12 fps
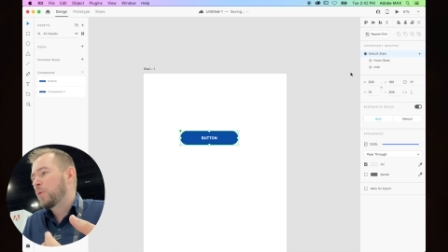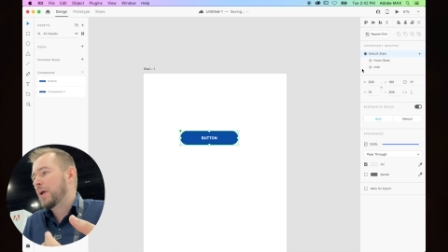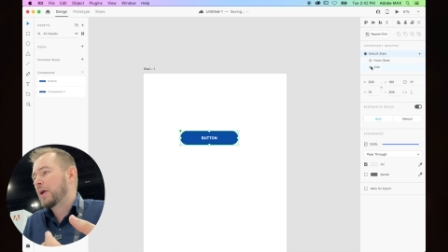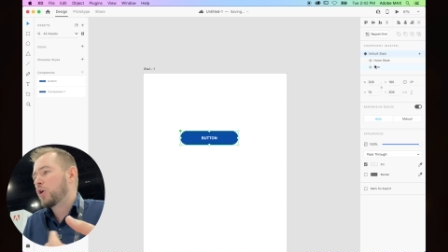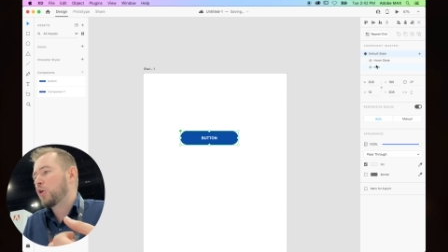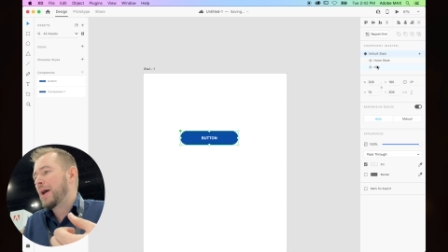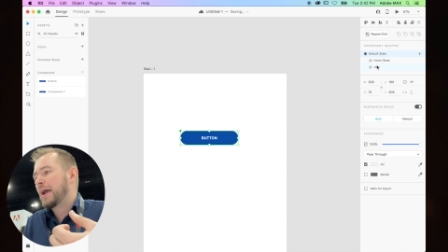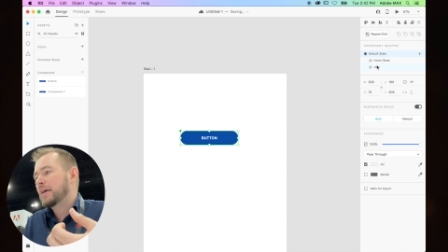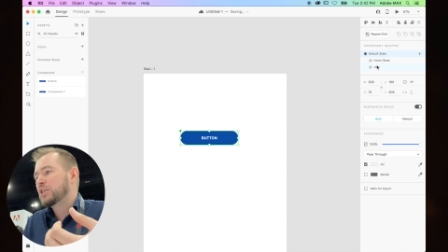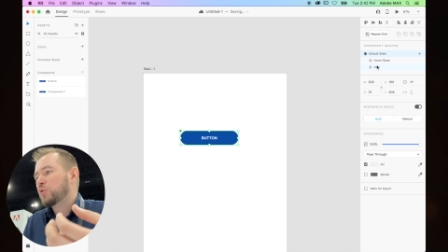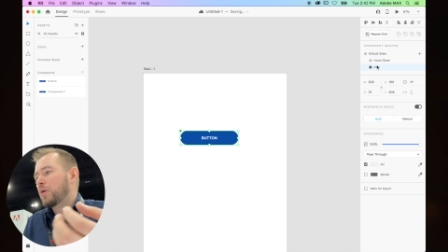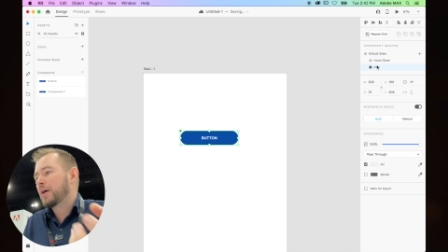We can go back
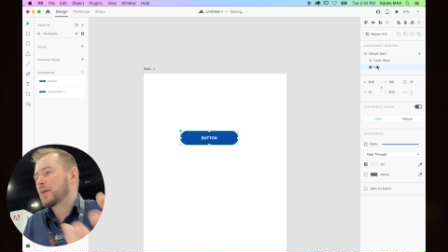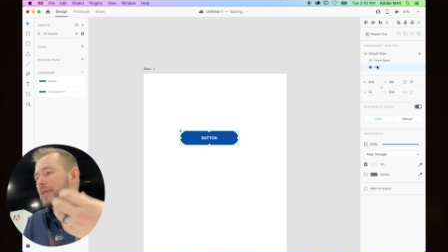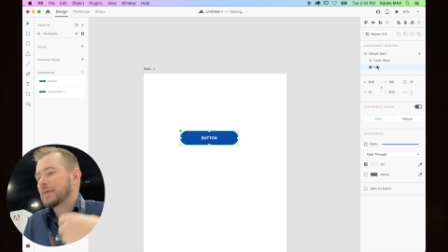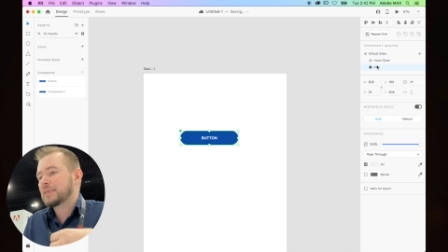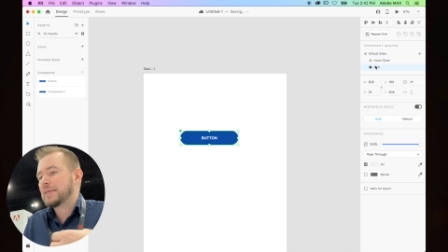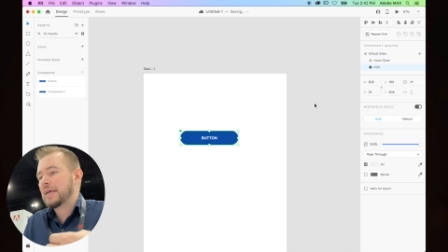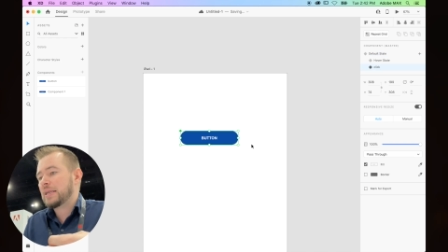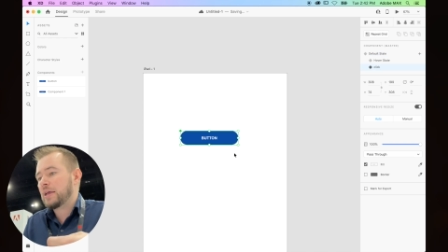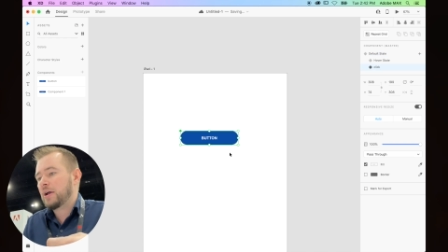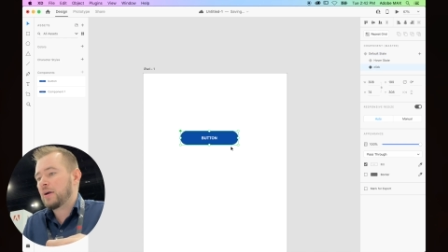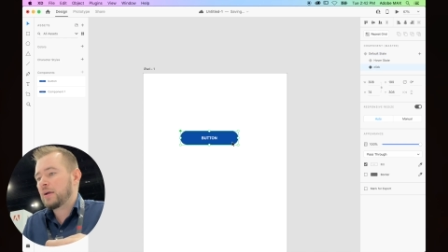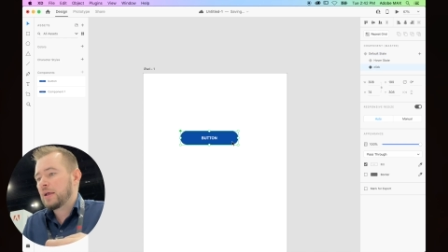into our click state
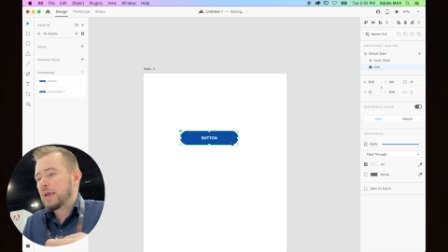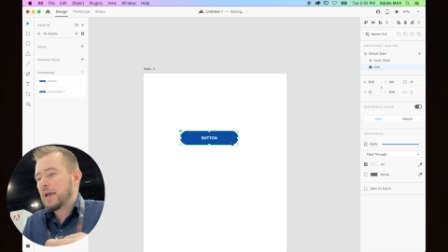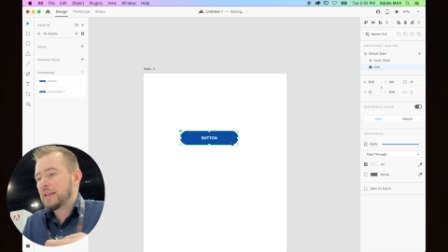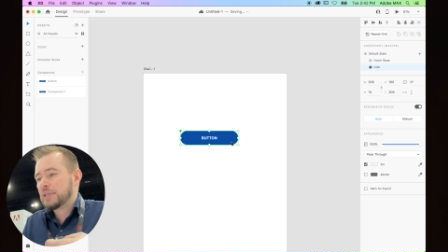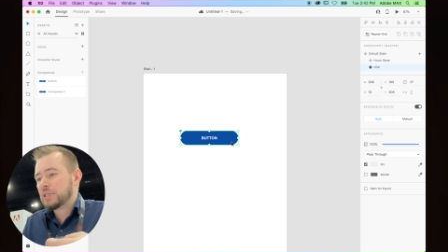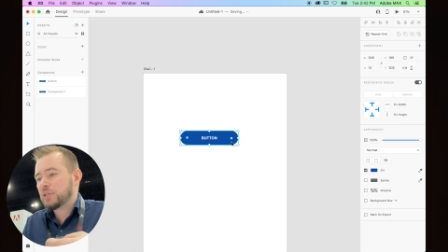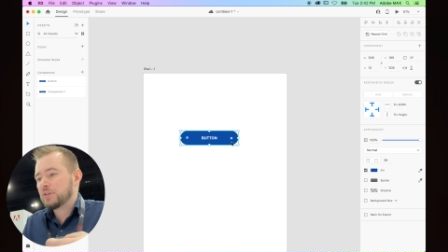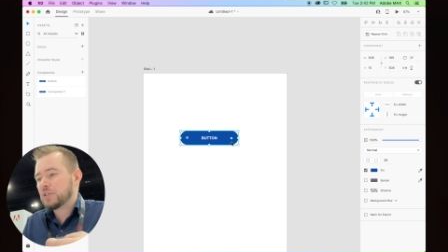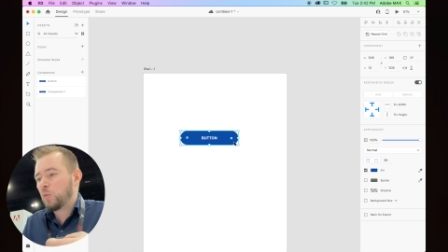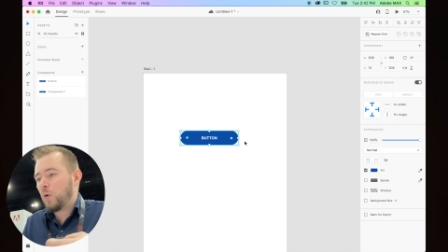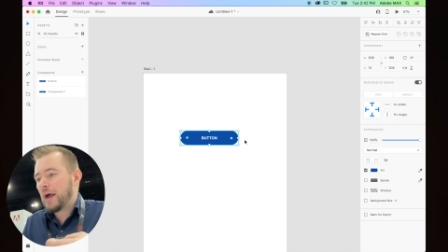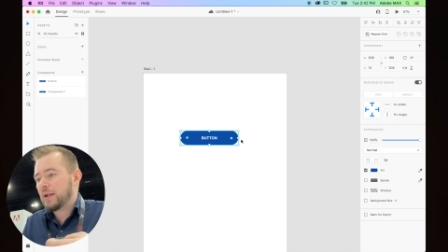here, and let's just do
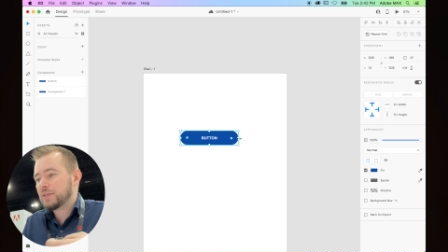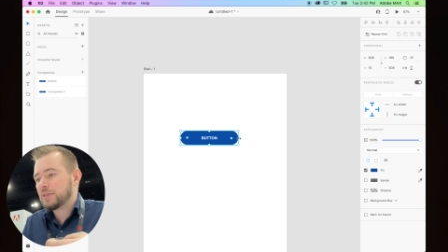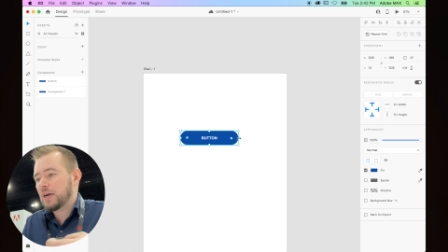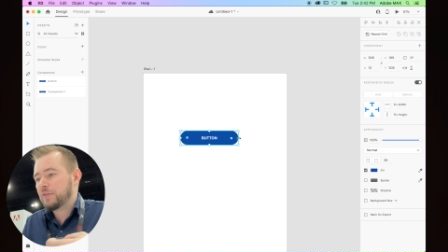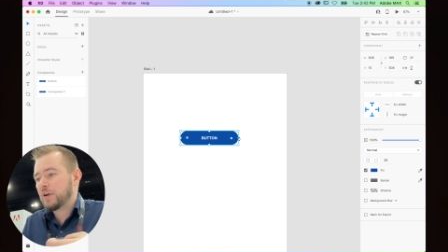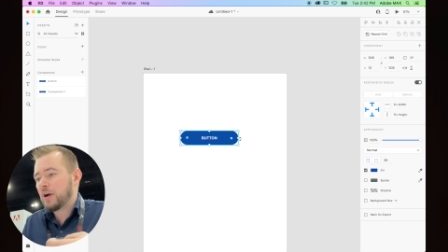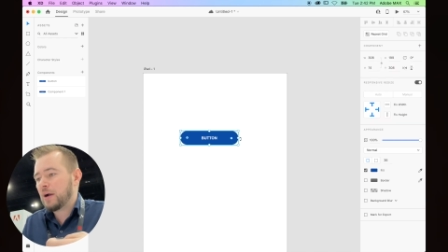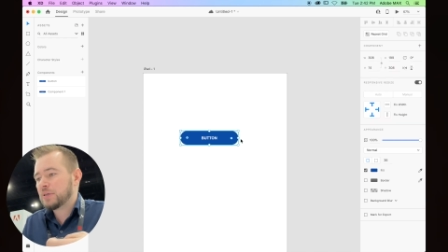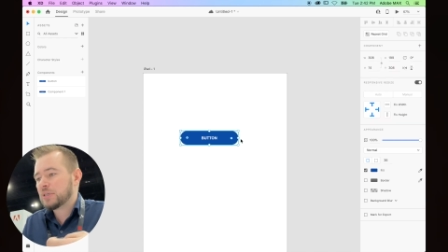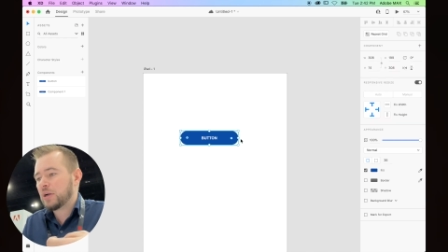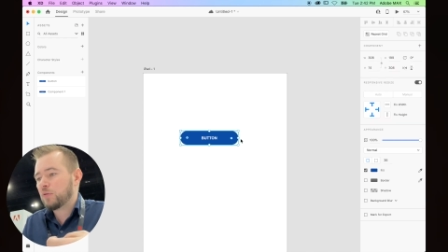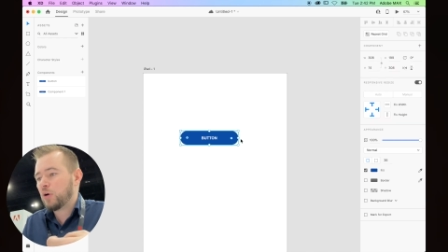some wild stuff here. I'm
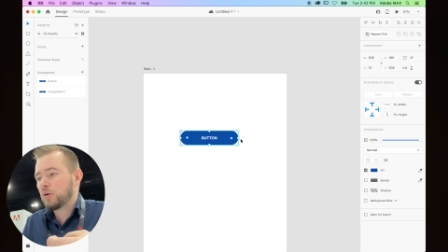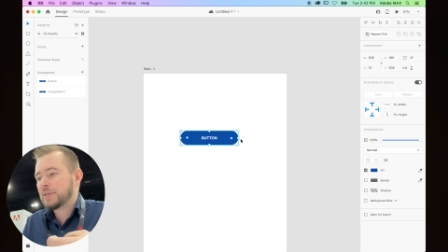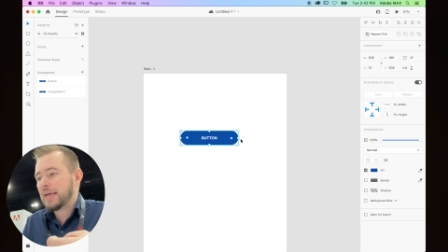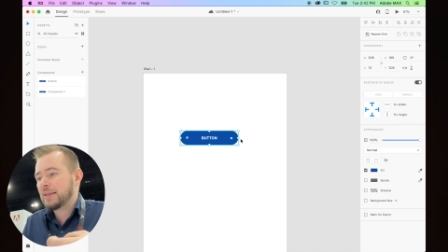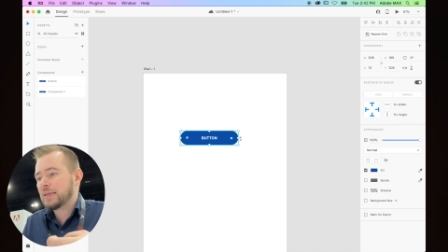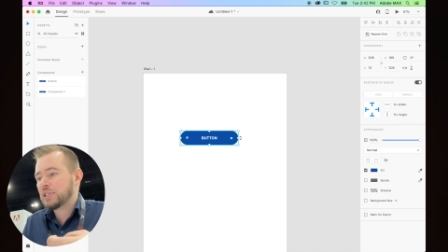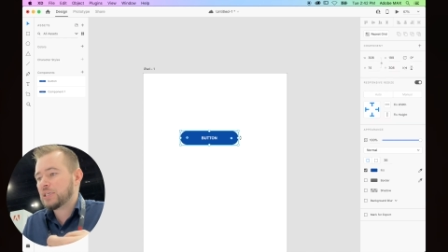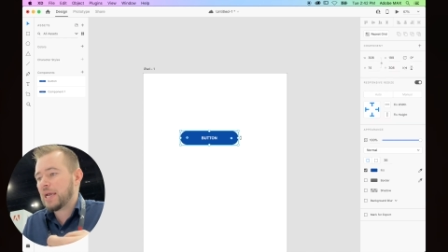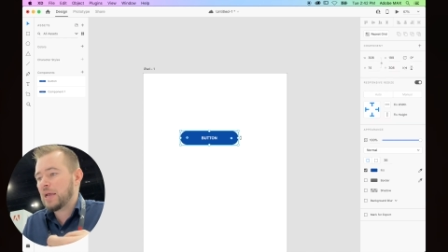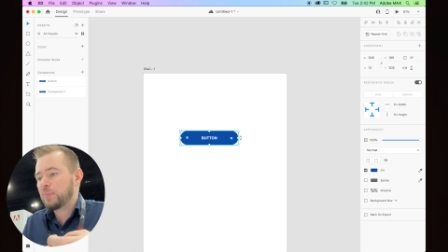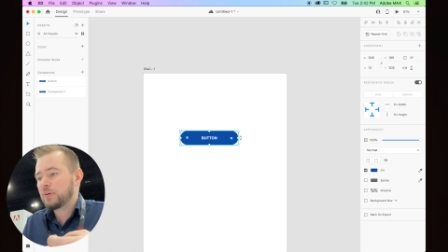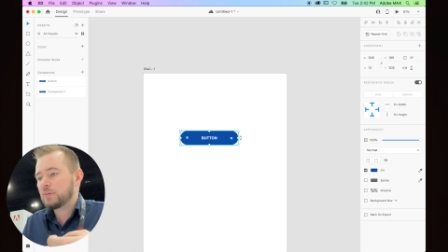just gonna rotate this
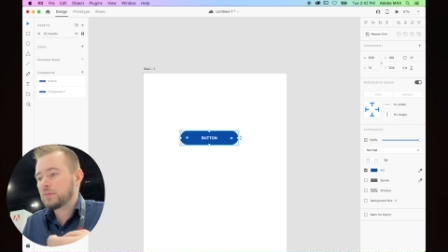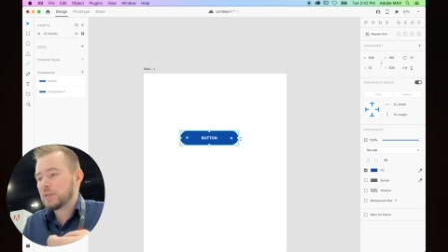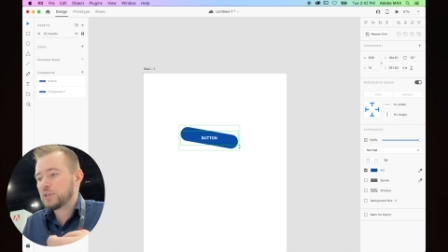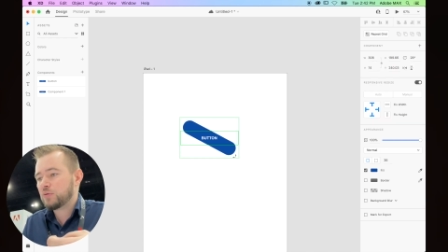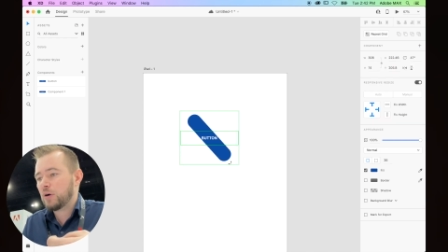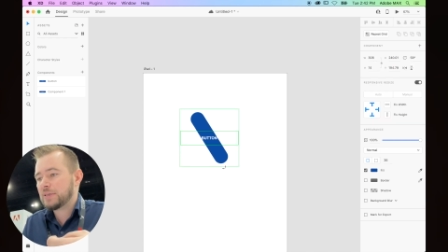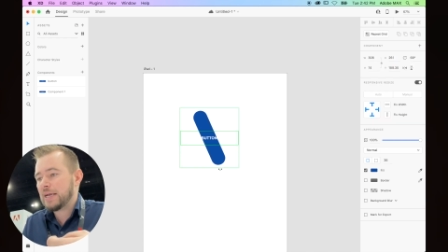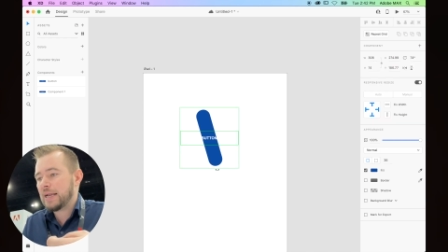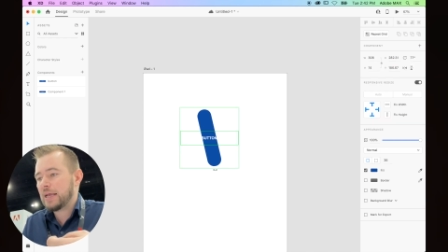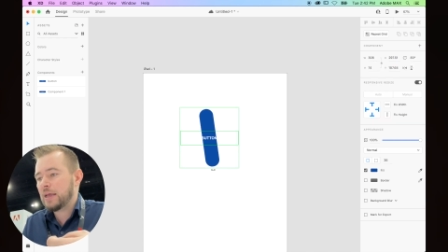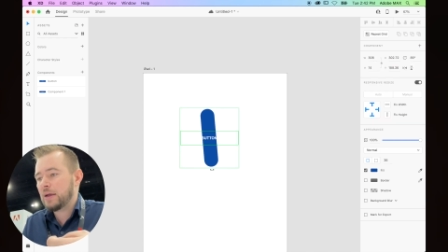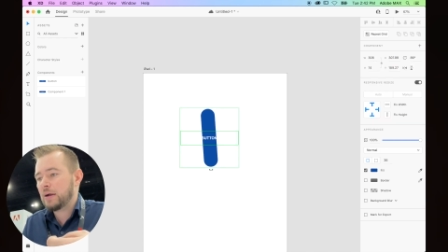shape, just rotate
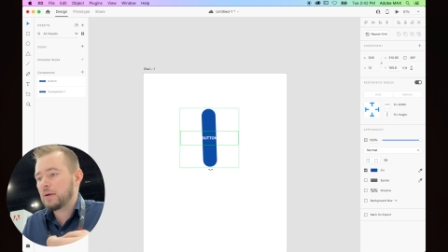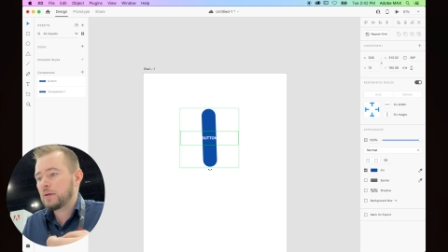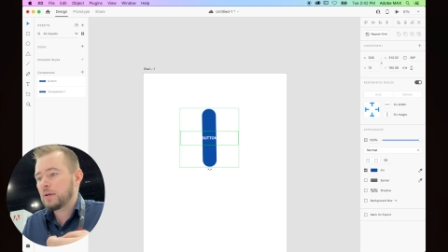it here,